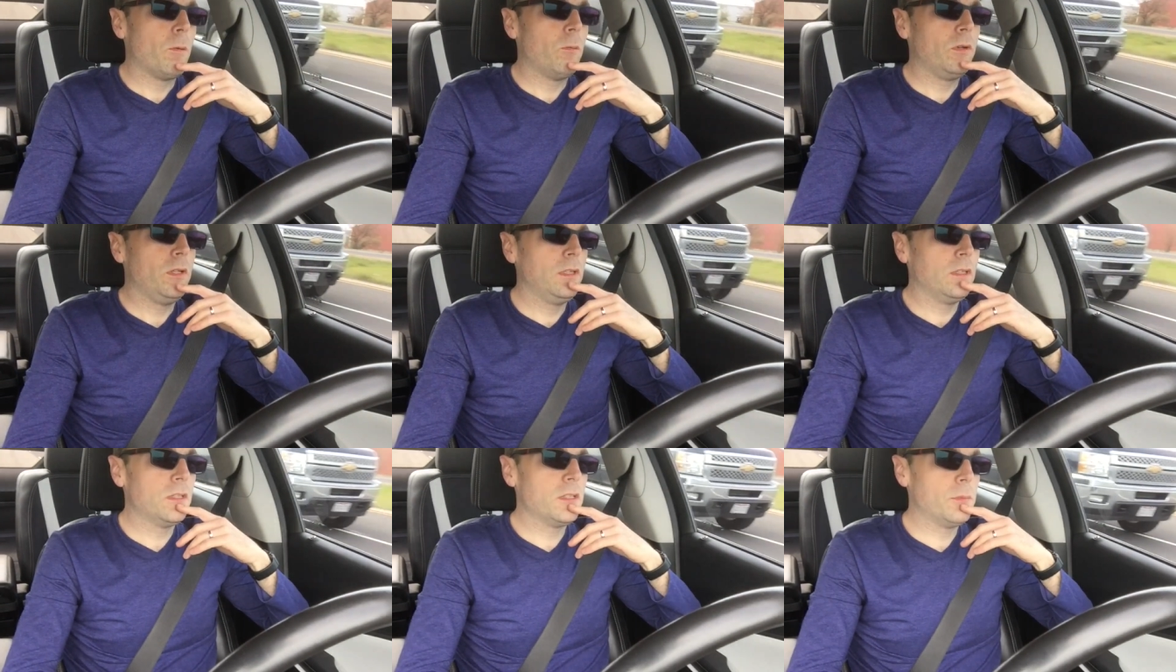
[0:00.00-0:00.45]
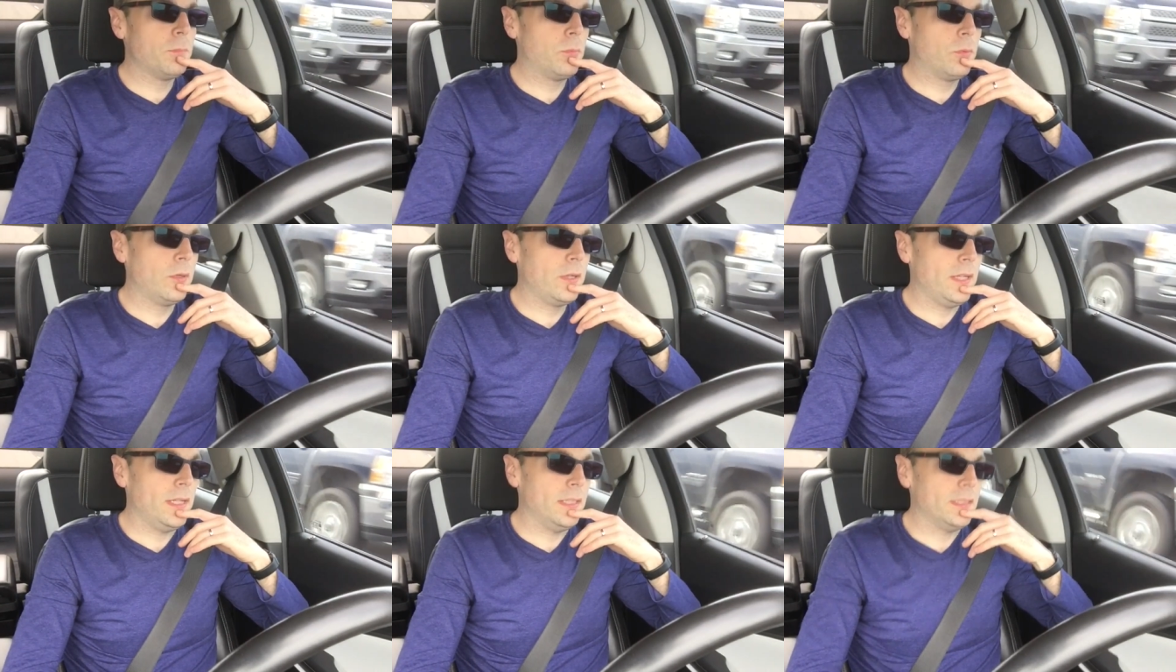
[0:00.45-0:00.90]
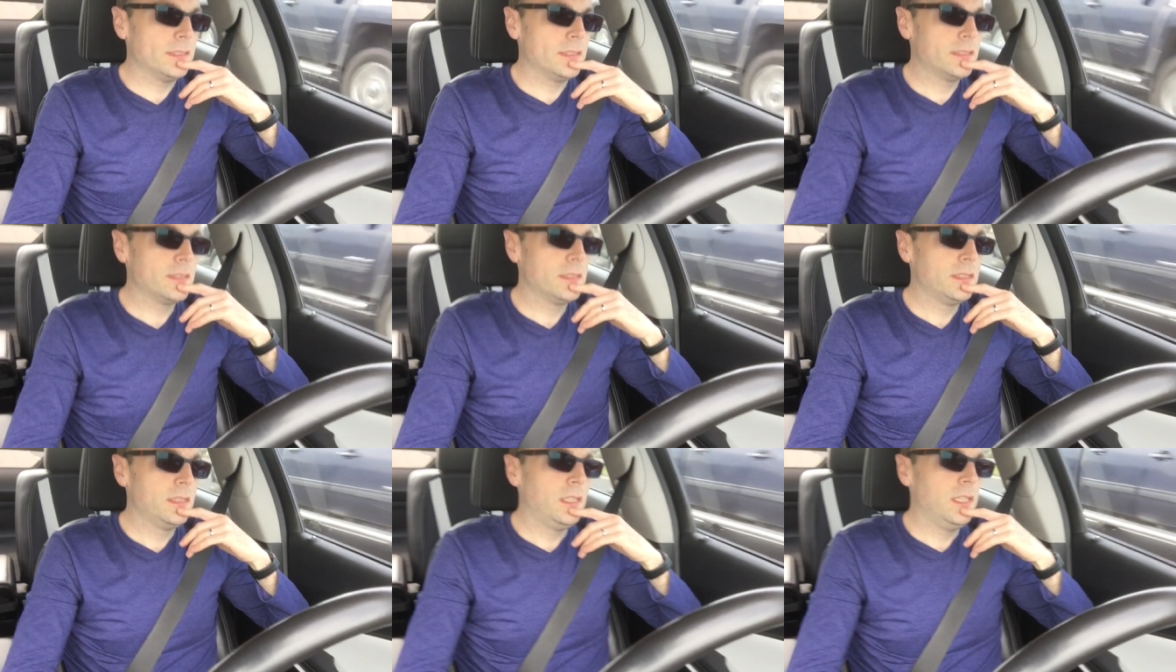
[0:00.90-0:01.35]
Well, you look at a
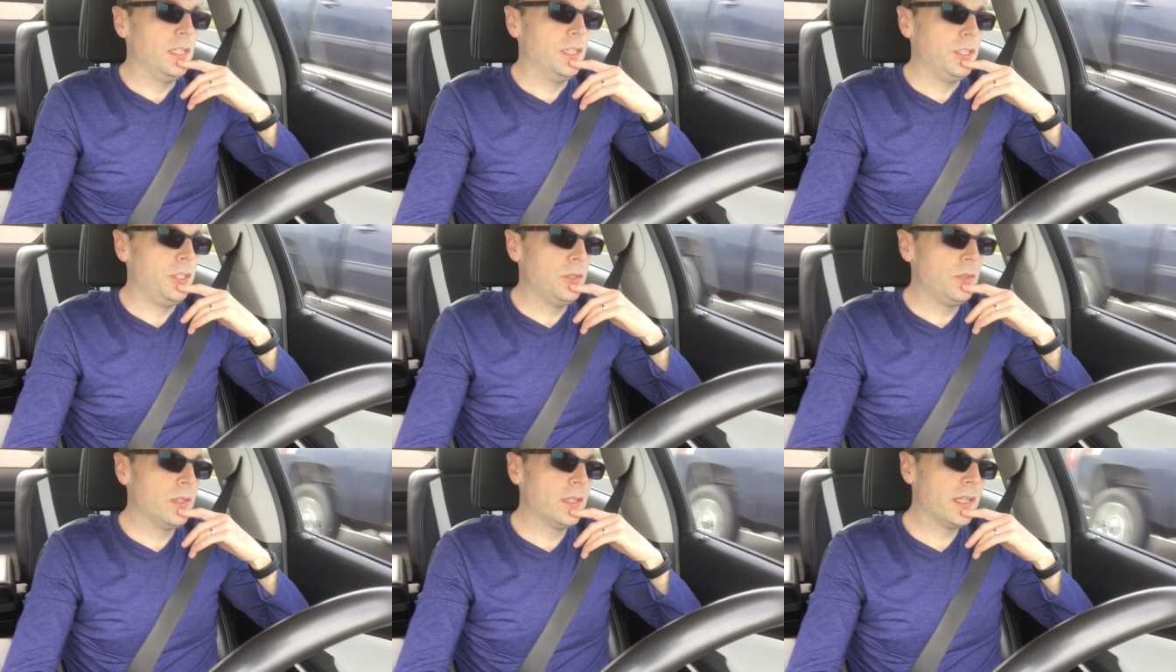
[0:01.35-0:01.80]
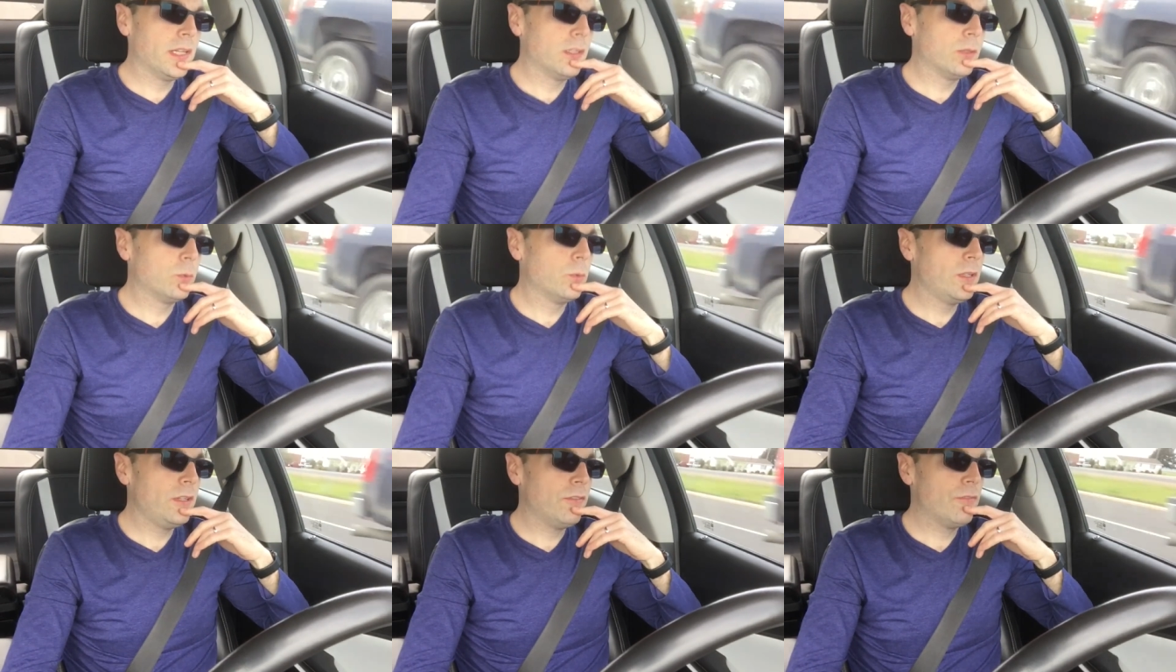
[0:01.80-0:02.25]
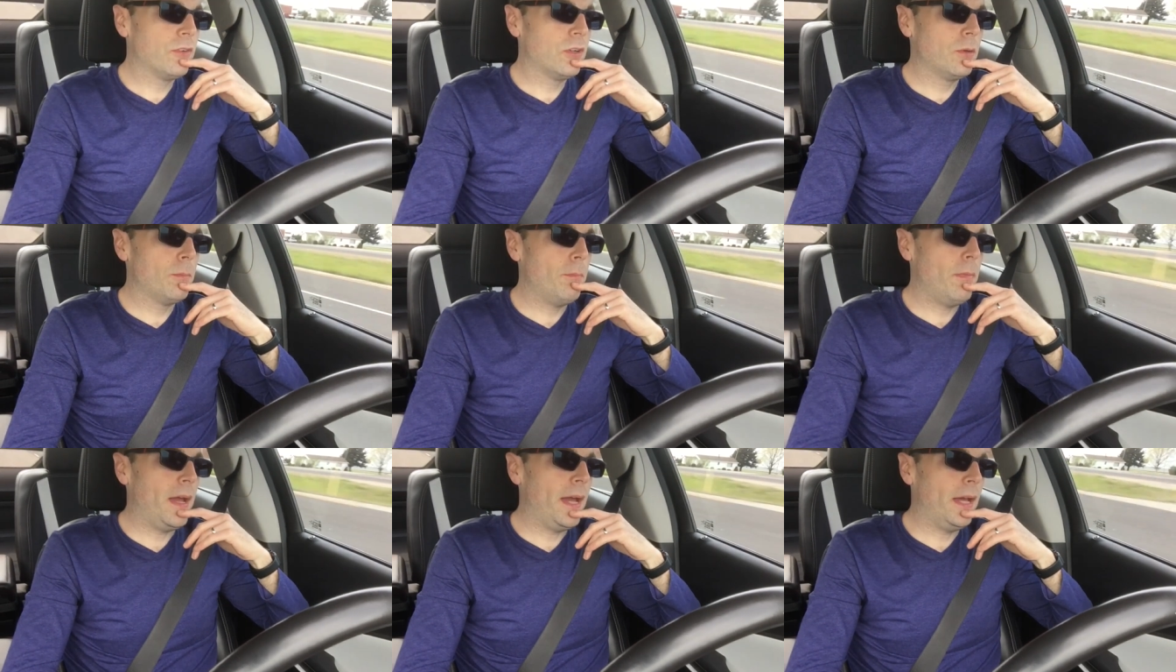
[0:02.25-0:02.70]
Prius, you can get a
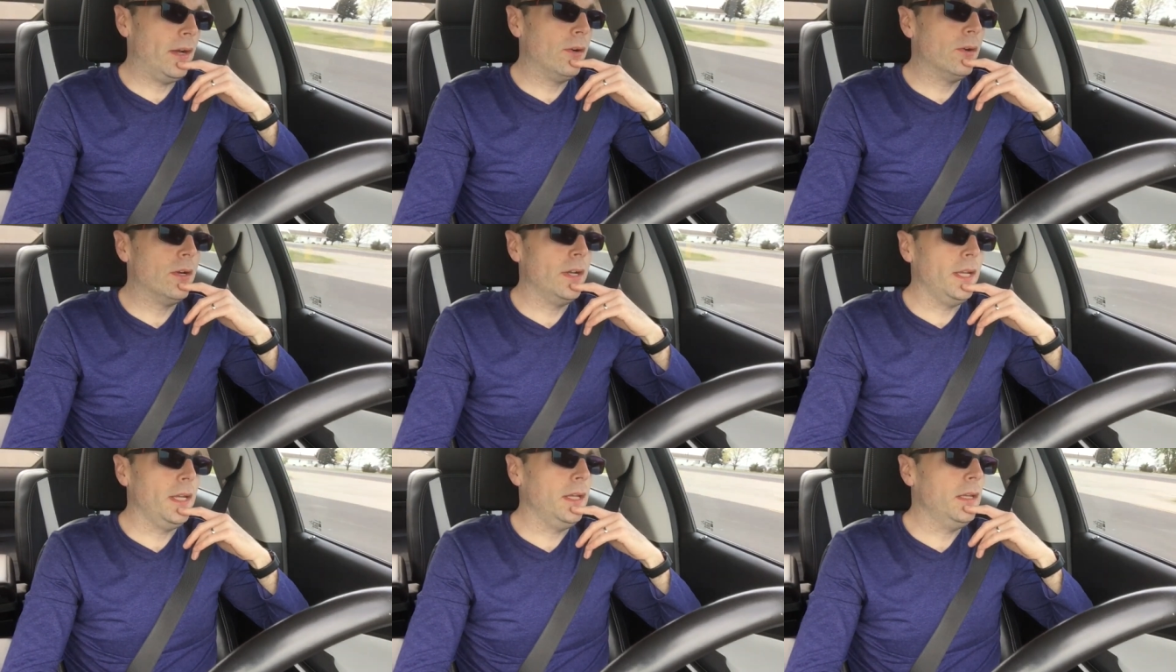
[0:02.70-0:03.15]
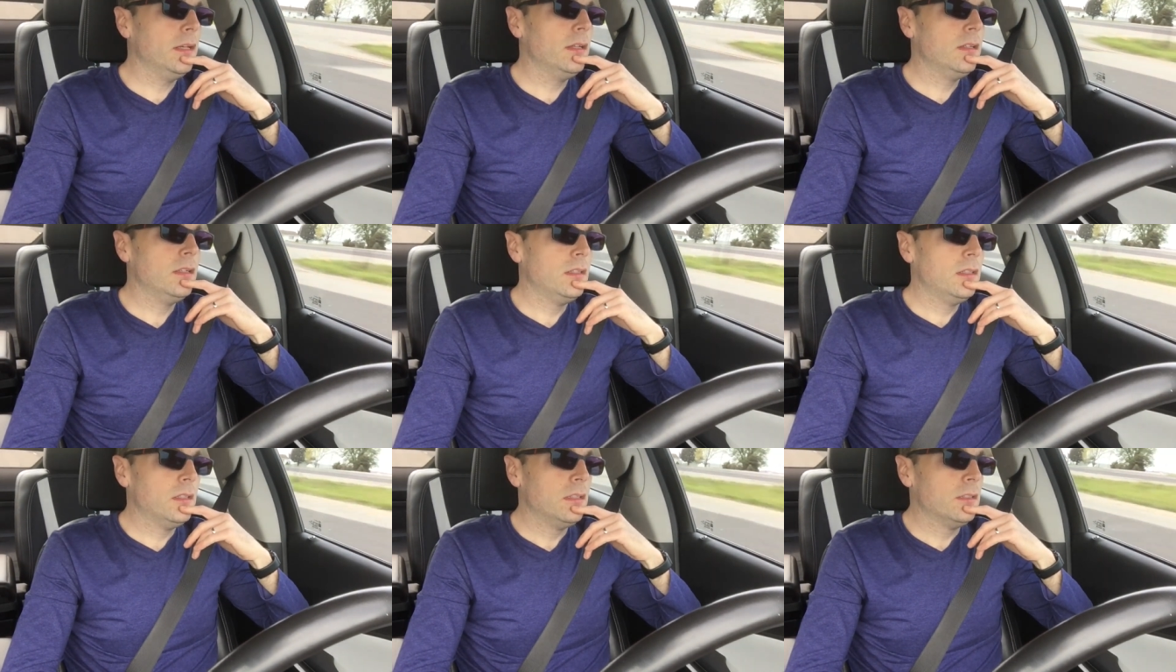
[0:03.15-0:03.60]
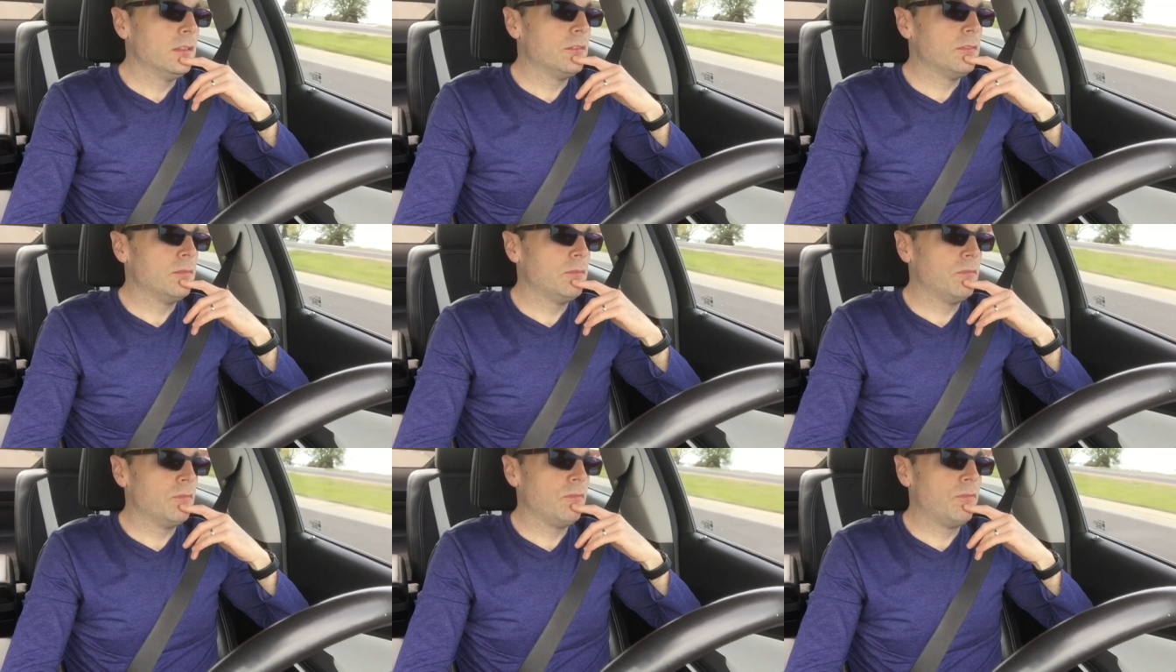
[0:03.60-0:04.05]
refurb battery
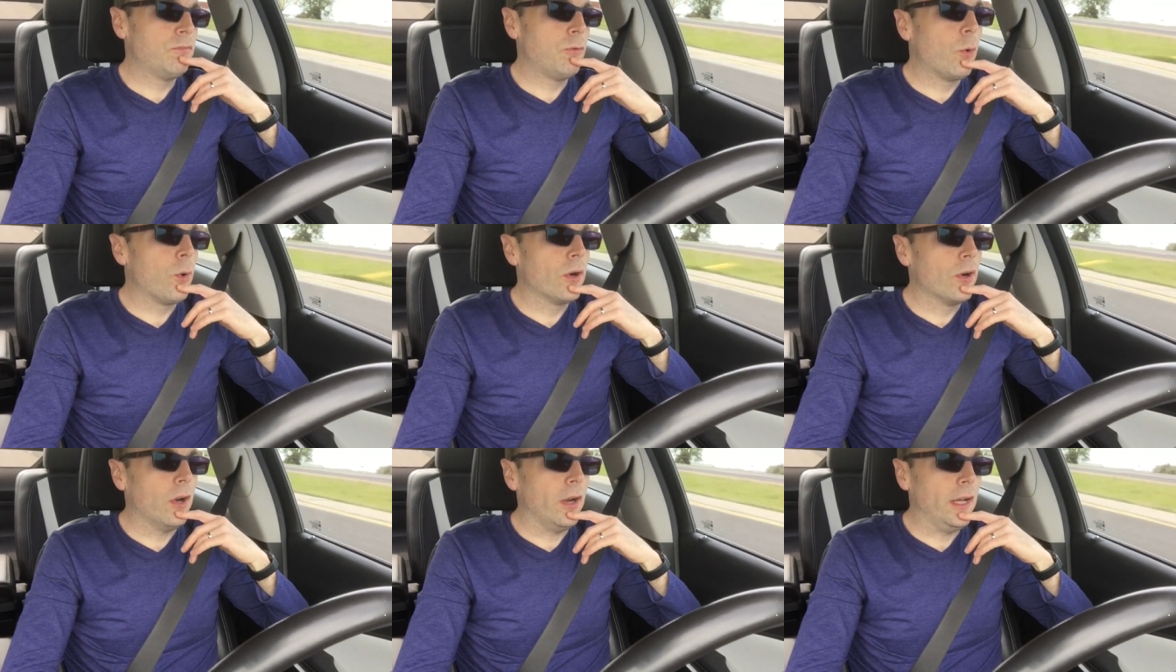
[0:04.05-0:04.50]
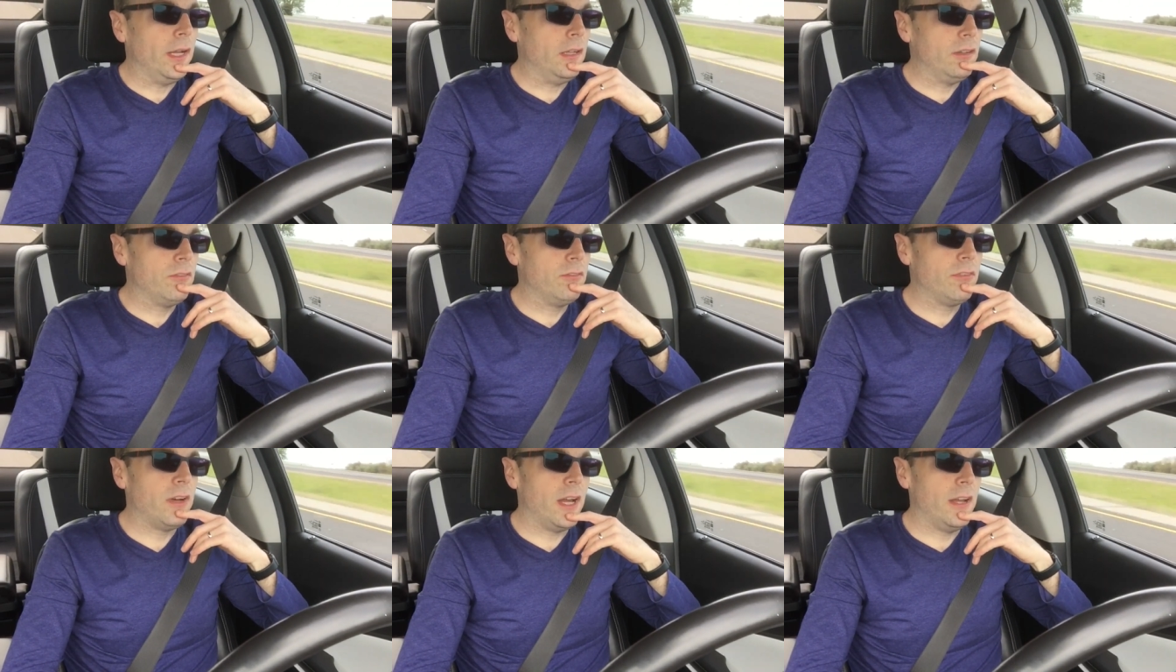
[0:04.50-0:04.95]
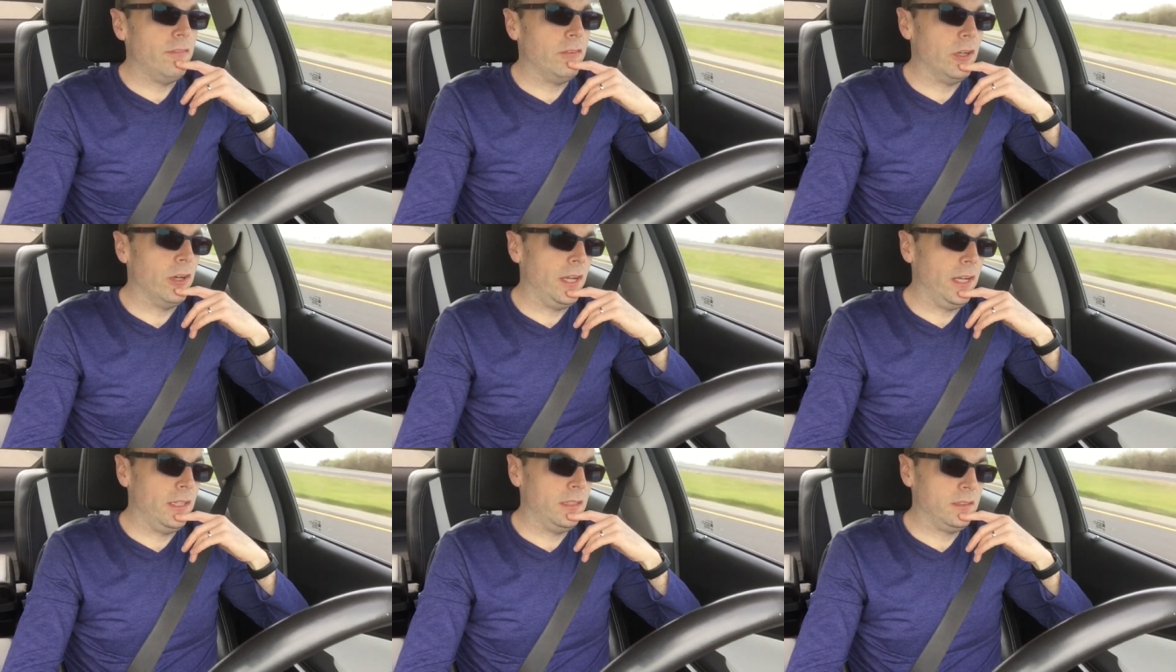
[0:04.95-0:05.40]
$4 grand, $5
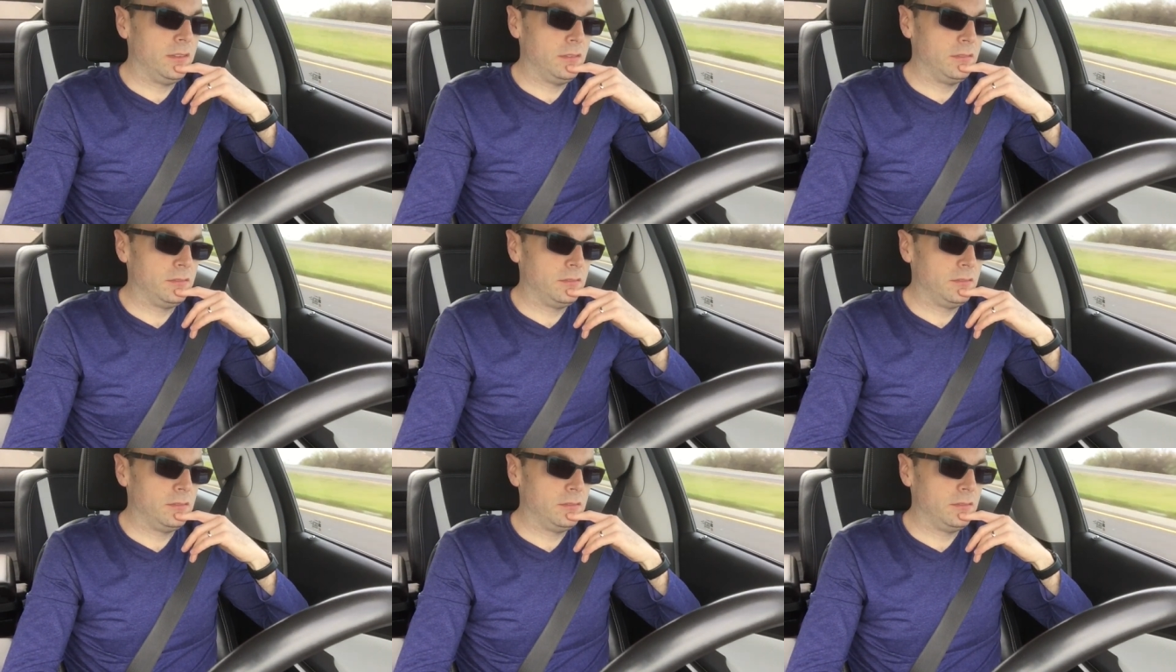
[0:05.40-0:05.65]
grand,